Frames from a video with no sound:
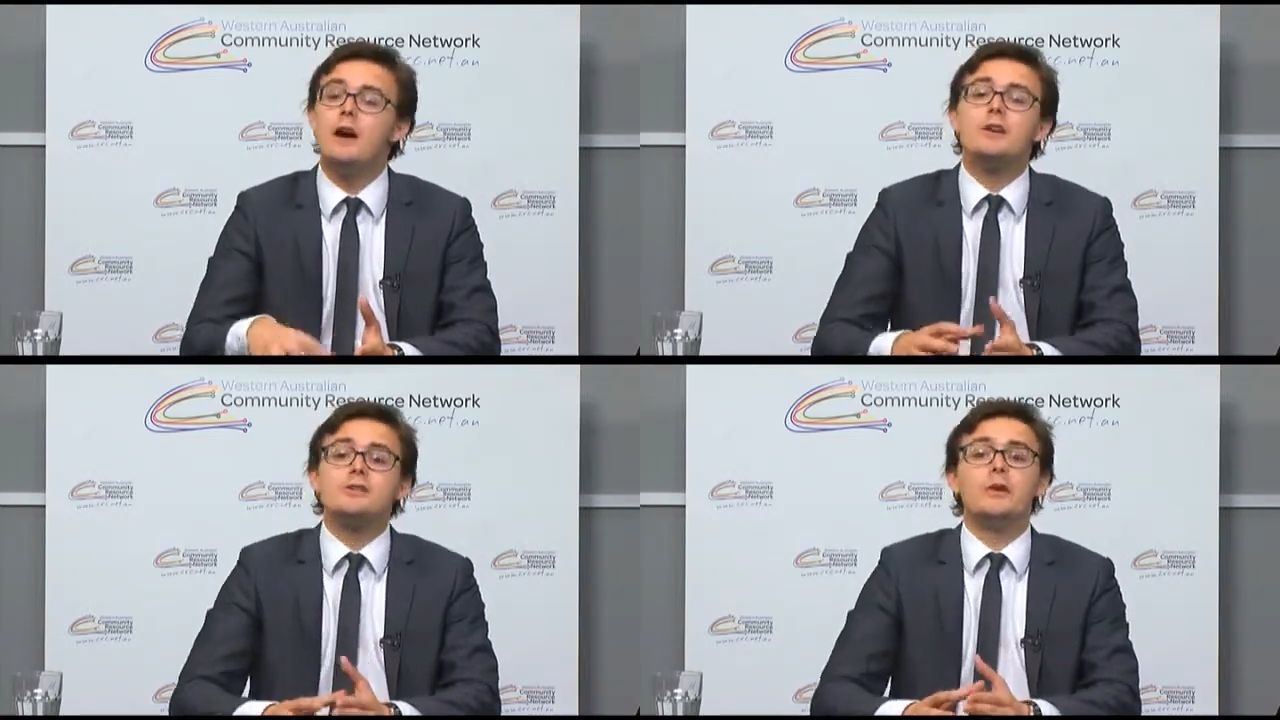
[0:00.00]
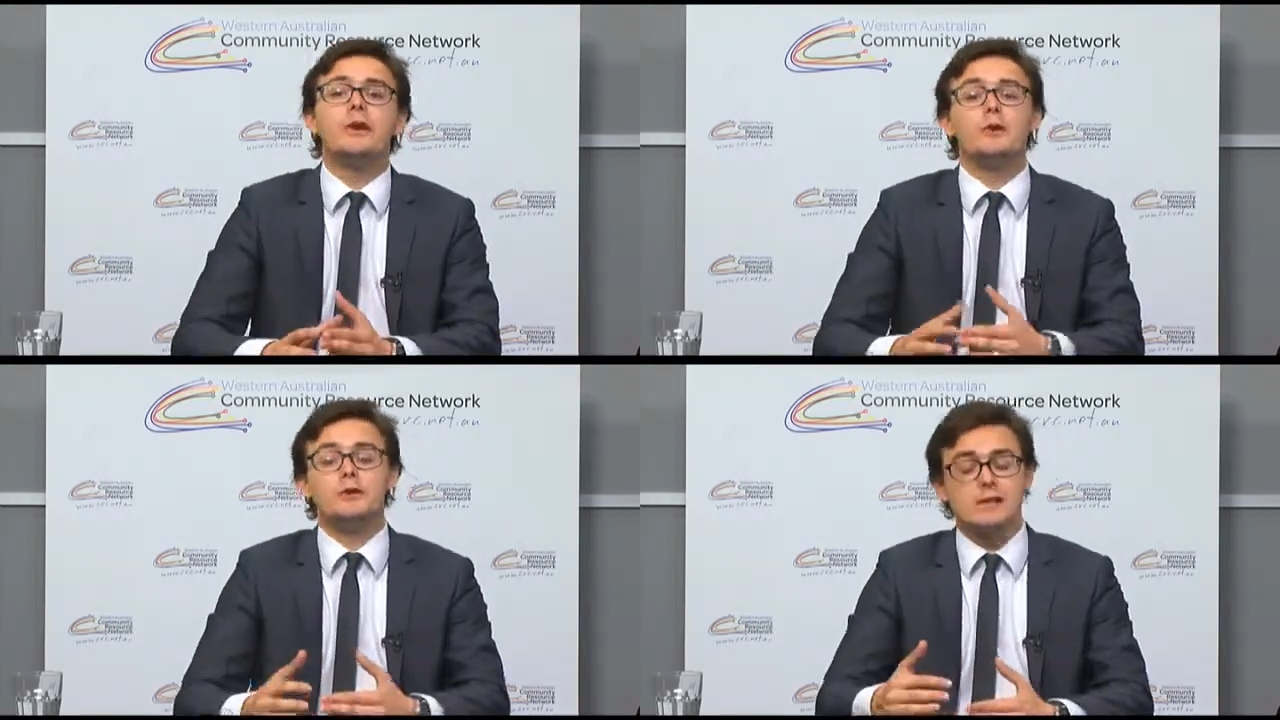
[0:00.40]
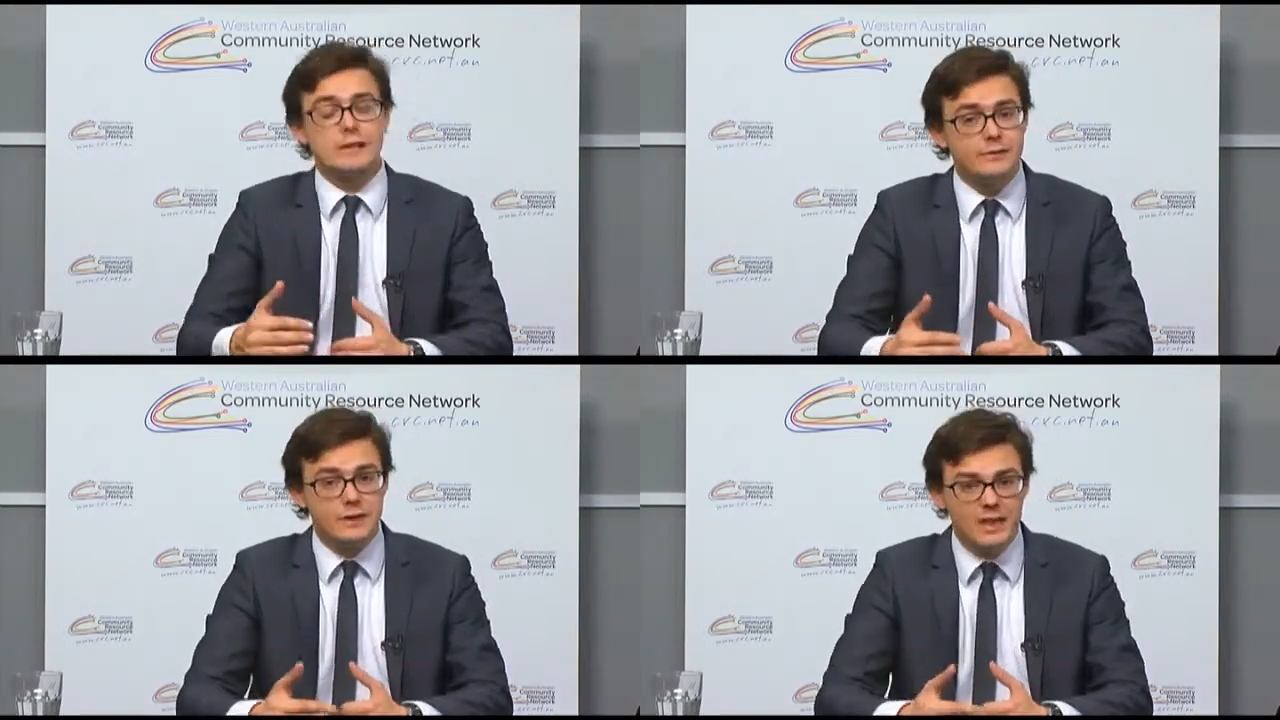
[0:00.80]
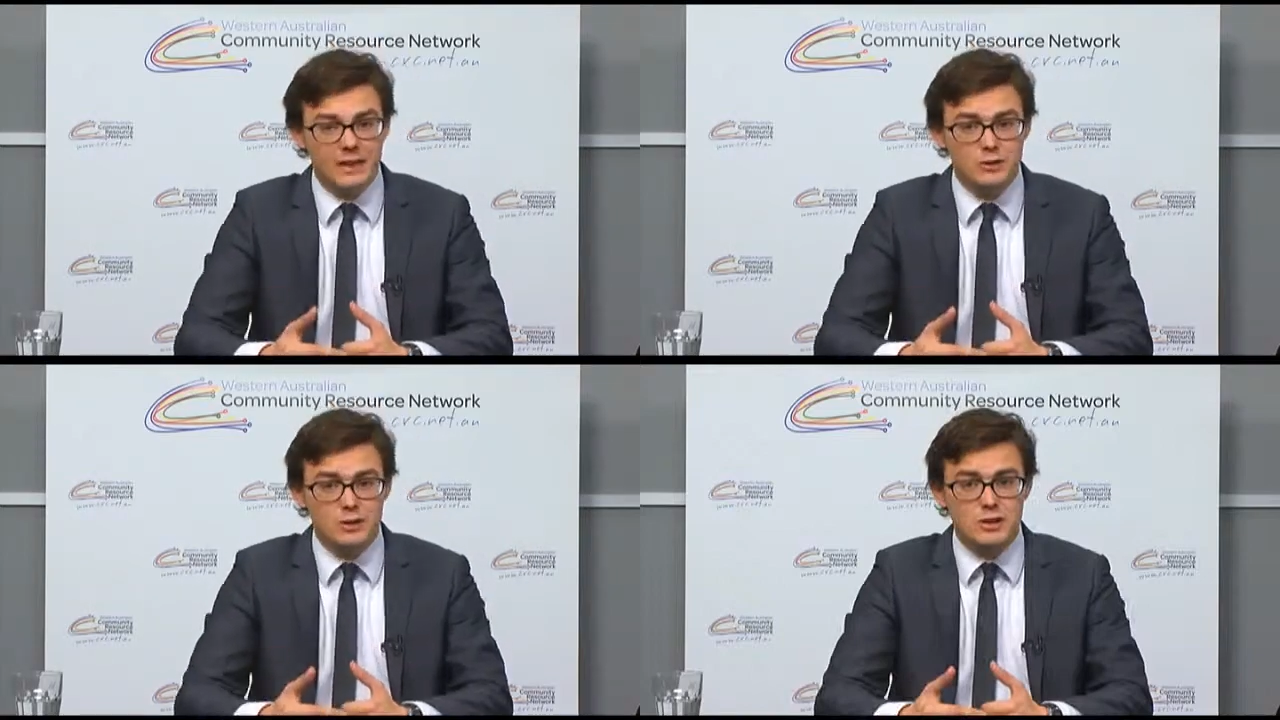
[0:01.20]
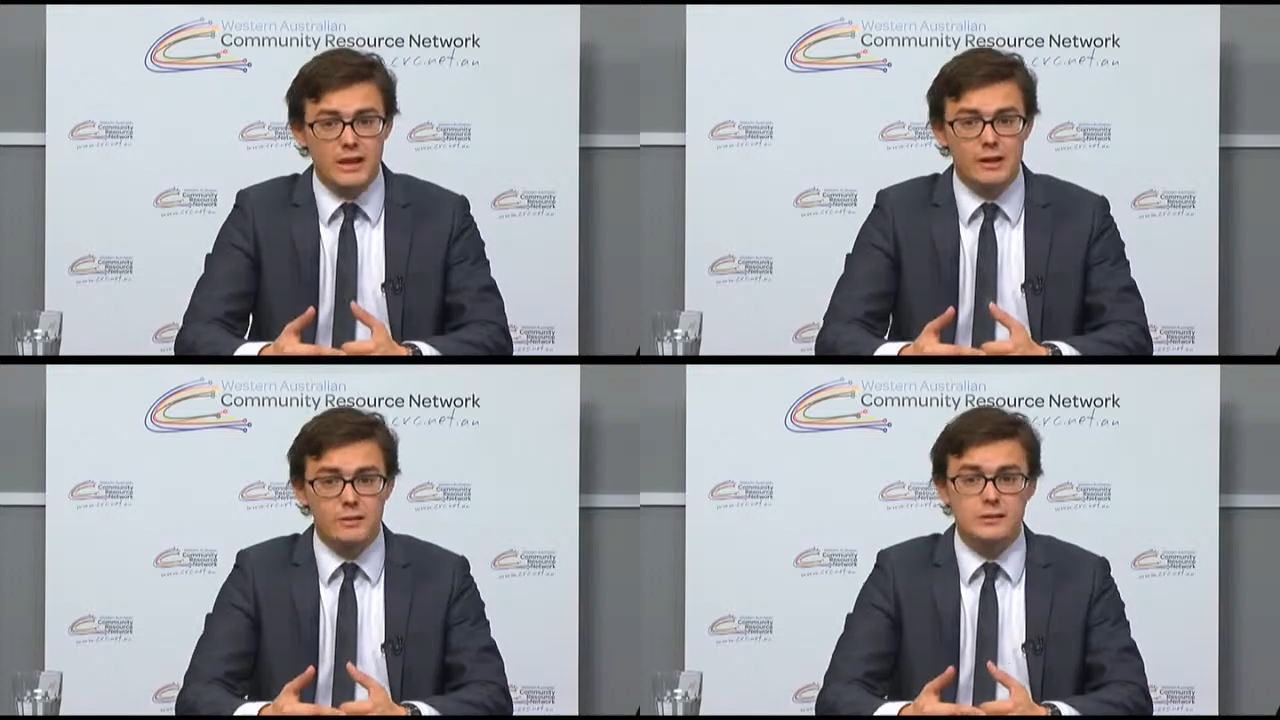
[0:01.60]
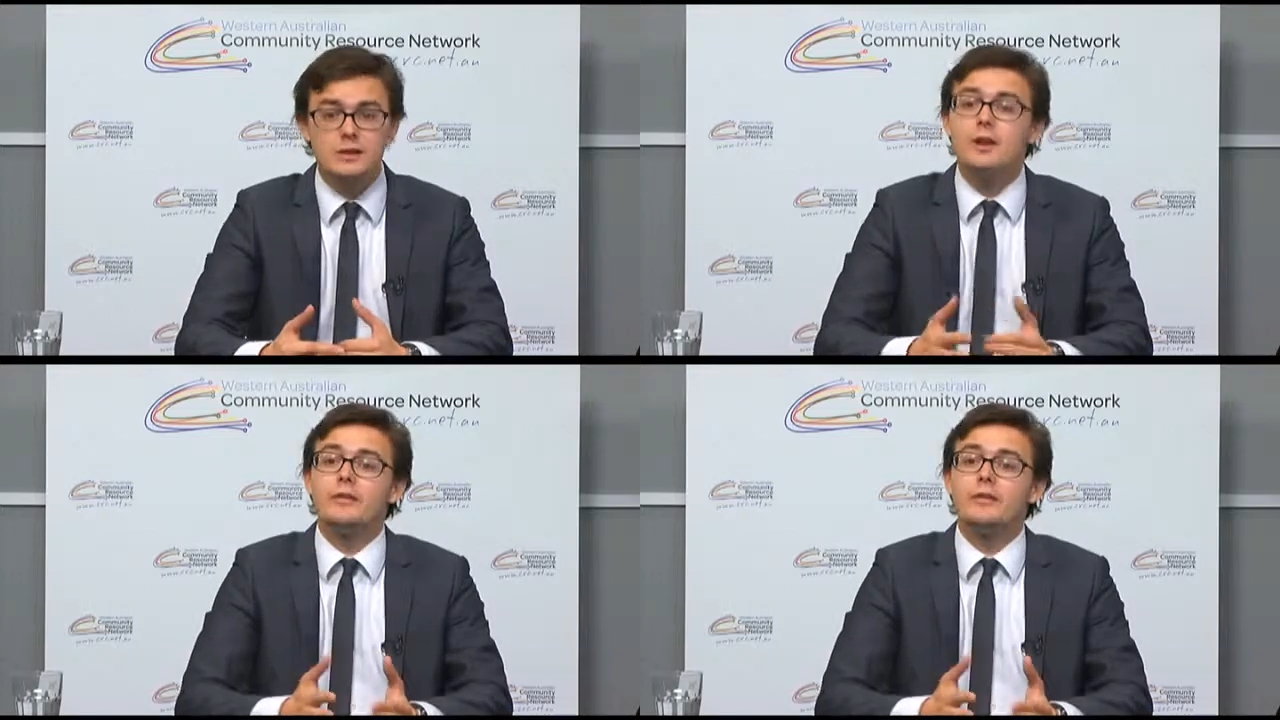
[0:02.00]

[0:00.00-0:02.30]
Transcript: So they're going to significantly reduce the hours,